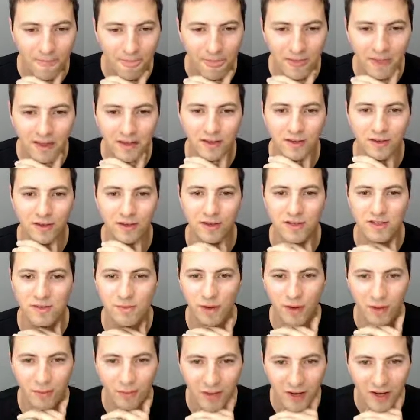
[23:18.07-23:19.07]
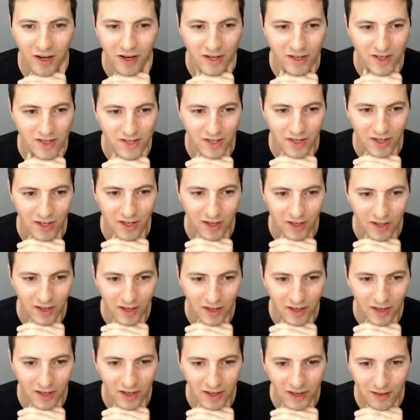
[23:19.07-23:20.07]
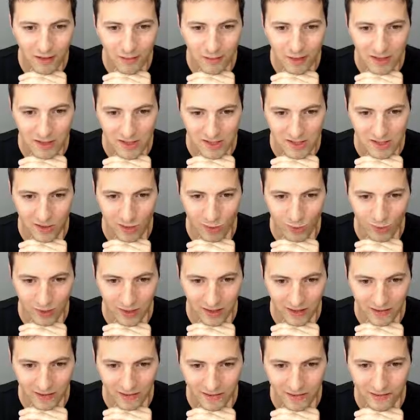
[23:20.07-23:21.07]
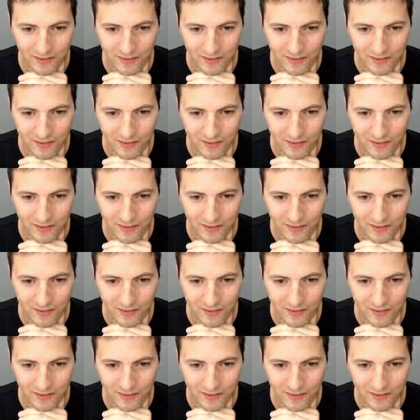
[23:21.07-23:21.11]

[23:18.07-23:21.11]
Okay, the Raspberry Pi is a little bit slower.